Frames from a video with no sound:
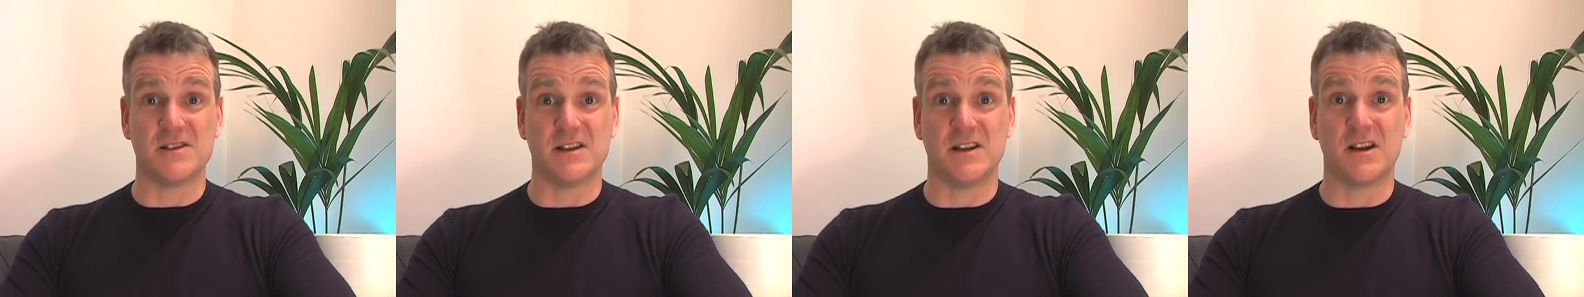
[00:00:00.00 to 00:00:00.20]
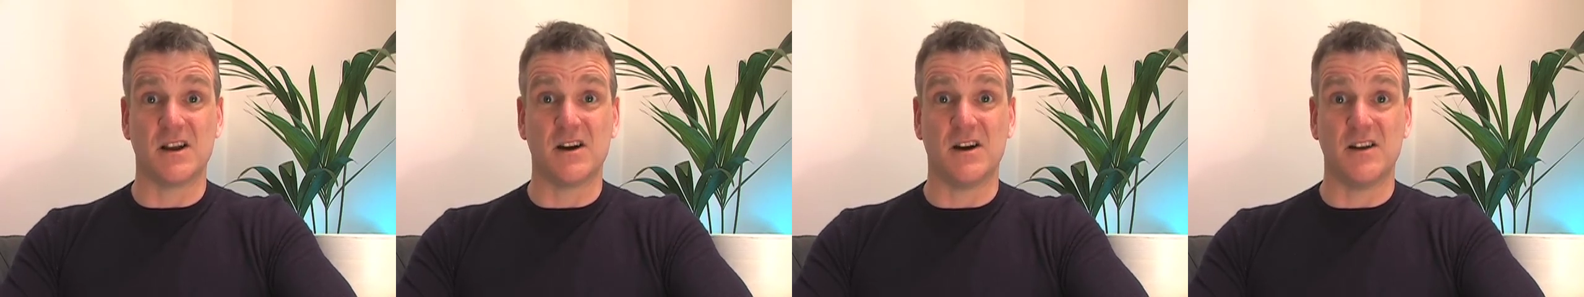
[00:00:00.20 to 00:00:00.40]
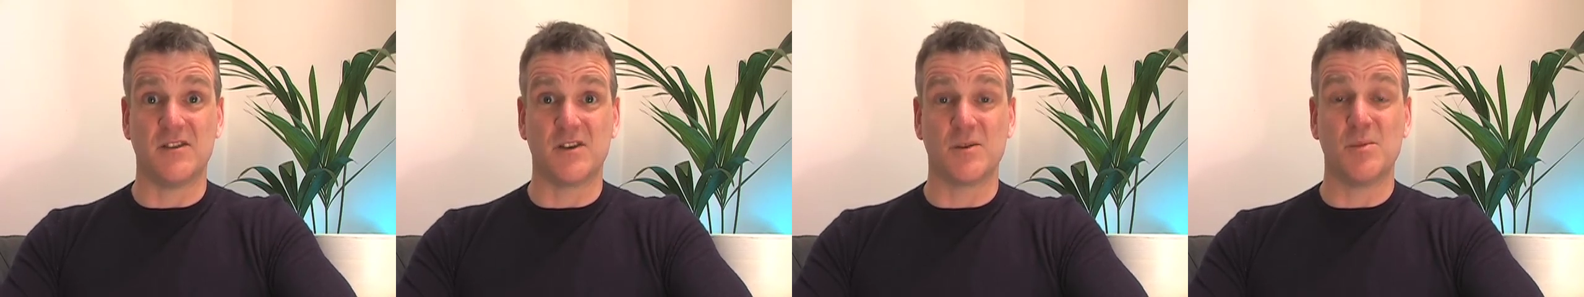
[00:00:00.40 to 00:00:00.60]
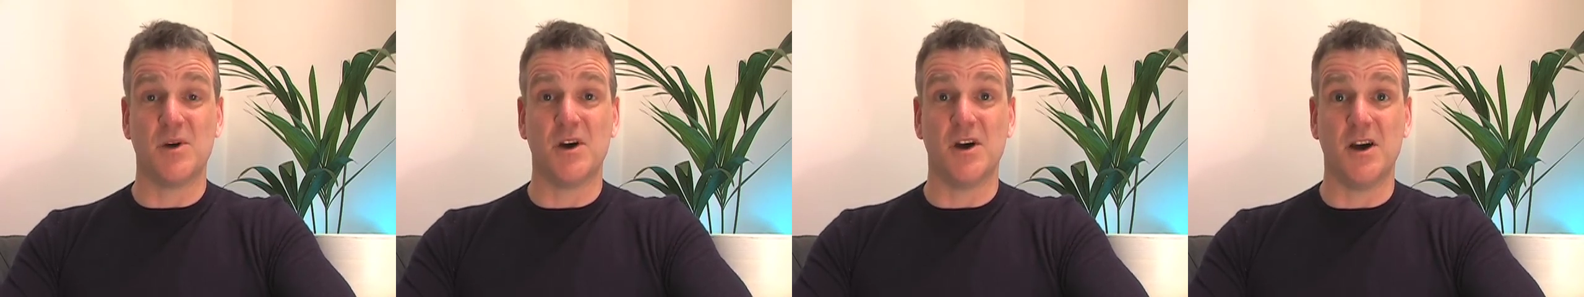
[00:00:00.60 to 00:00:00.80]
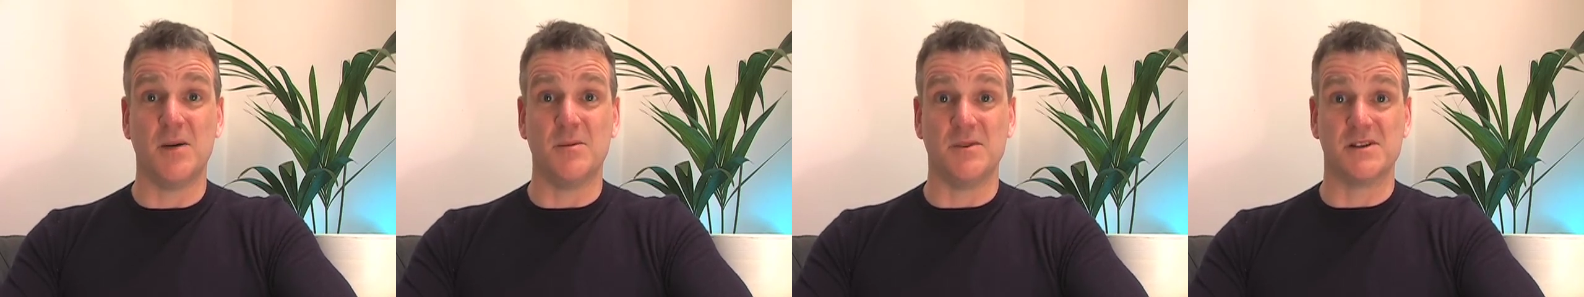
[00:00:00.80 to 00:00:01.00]
in a kind of
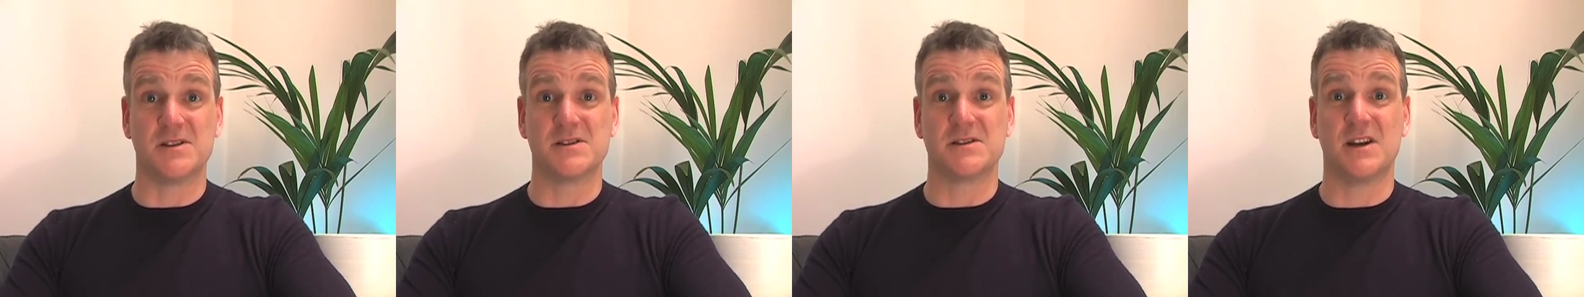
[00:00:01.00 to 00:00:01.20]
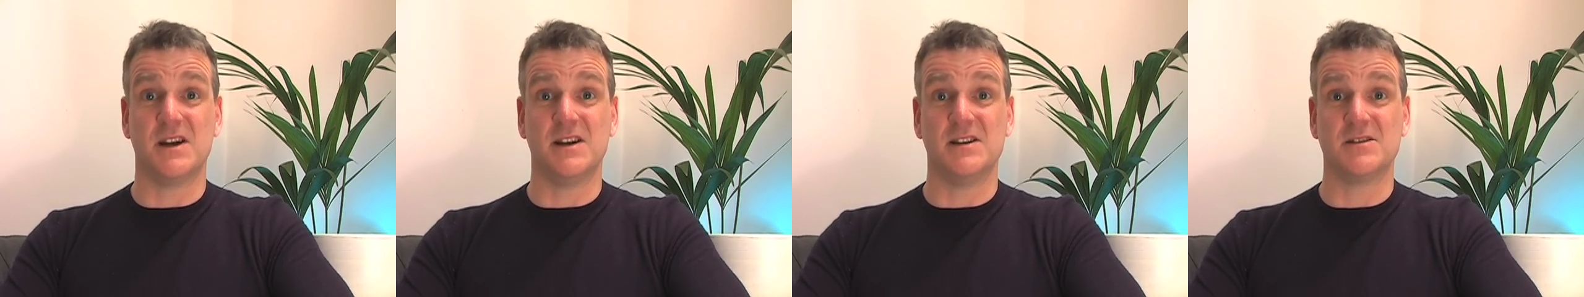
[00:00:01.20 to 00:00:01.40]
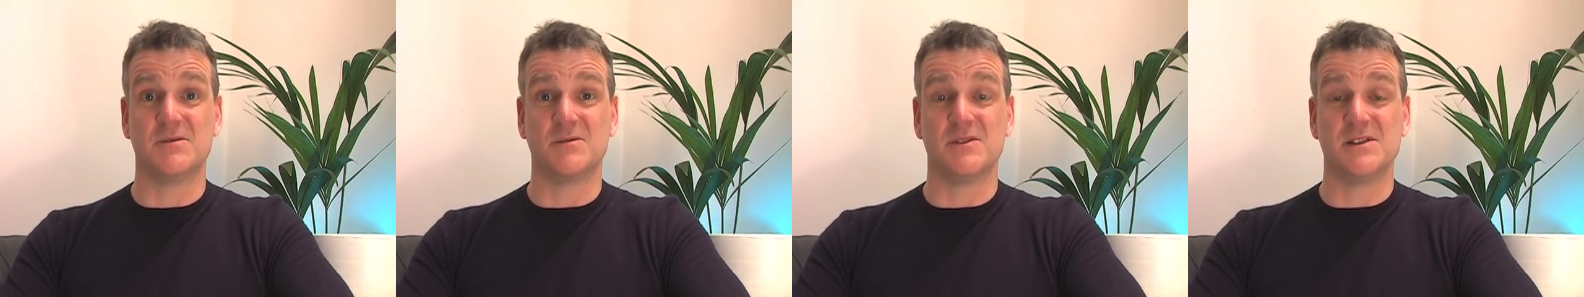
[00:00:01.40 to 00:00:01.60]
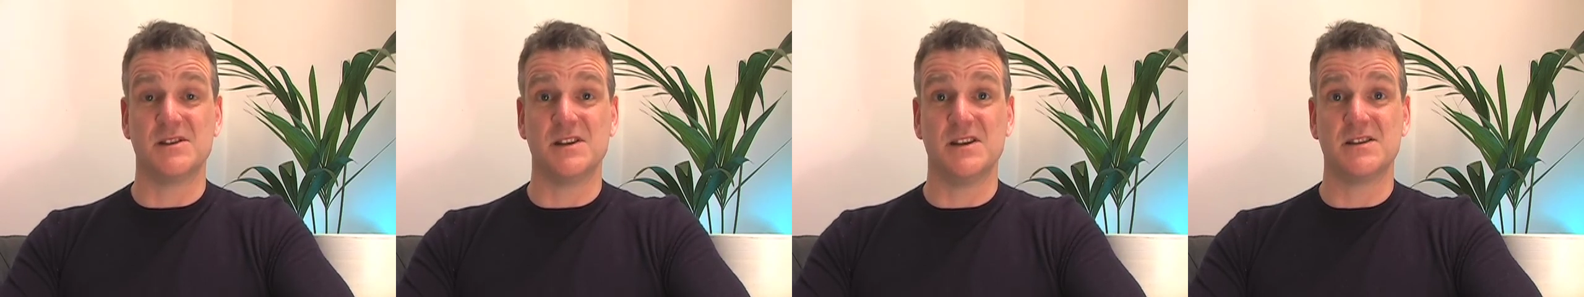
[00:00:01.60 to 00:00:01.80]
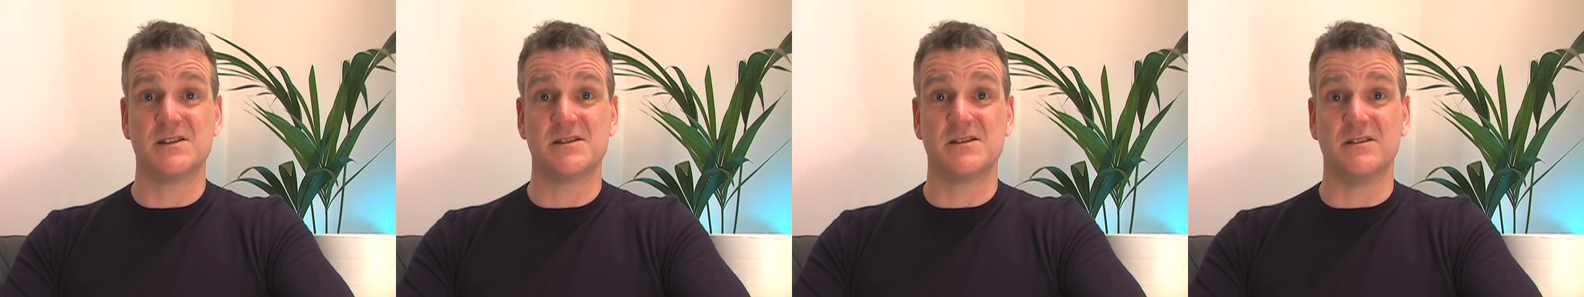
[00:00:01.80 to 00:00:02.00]
permanent state of
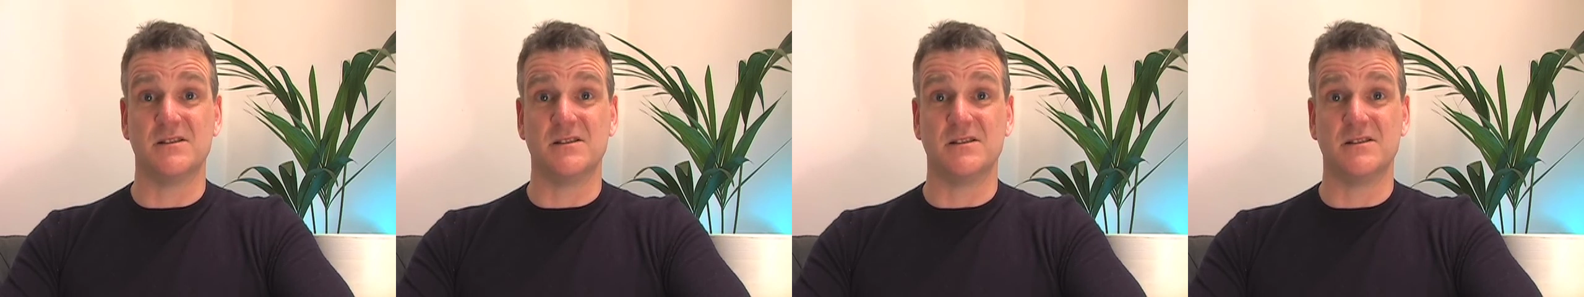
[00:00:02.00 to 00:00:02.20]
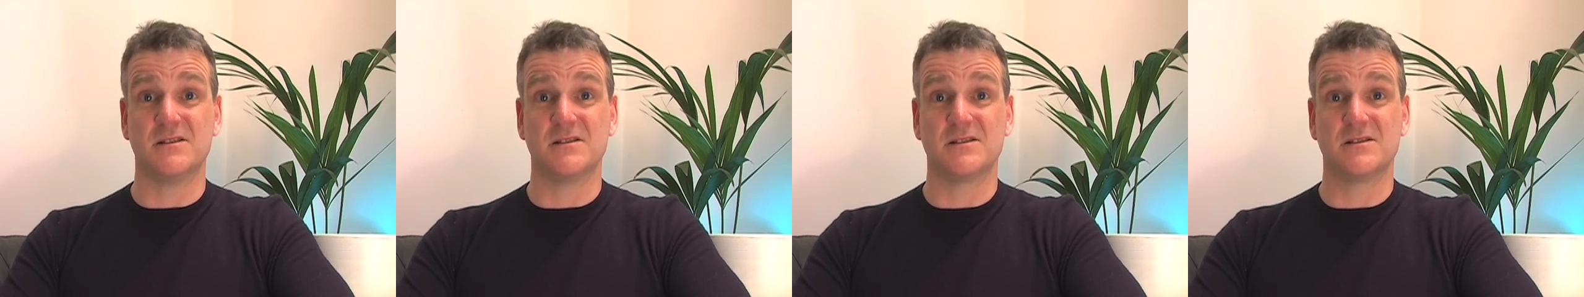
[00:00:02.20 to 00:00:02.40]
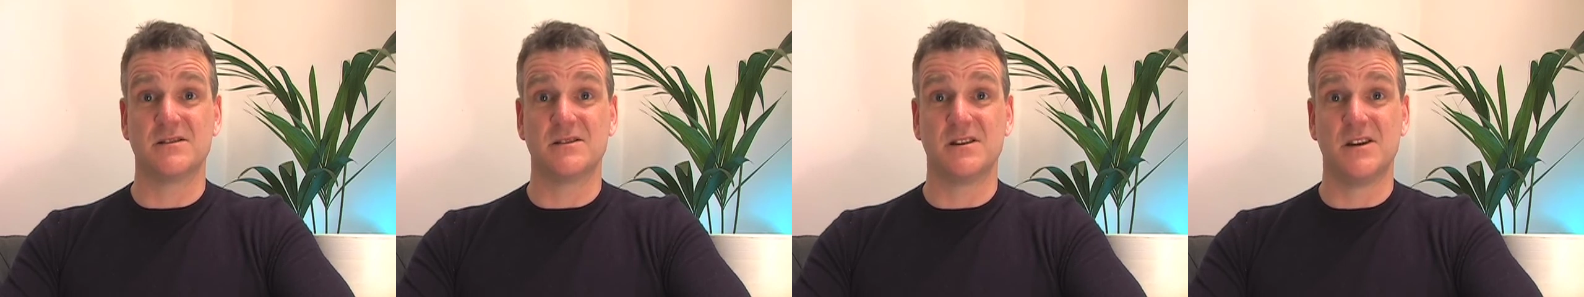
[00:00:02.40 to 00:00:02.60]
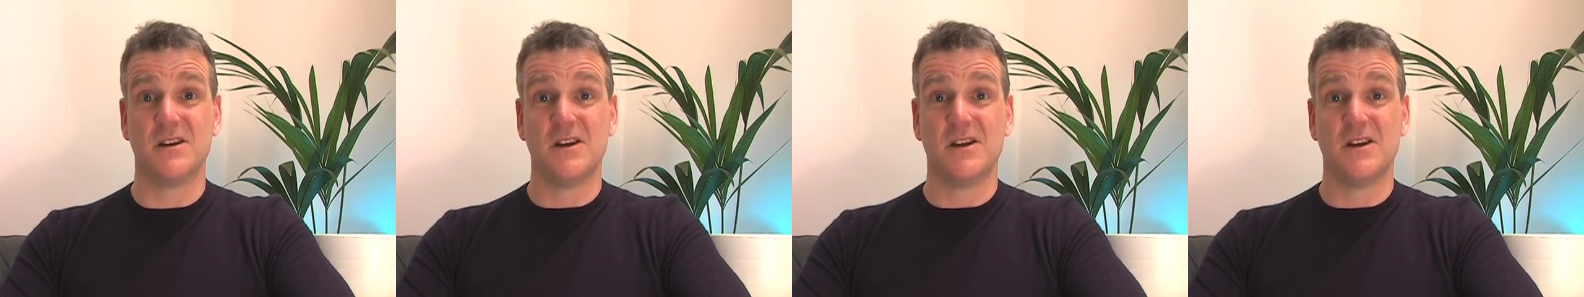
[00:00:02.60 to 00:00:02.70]
resistance,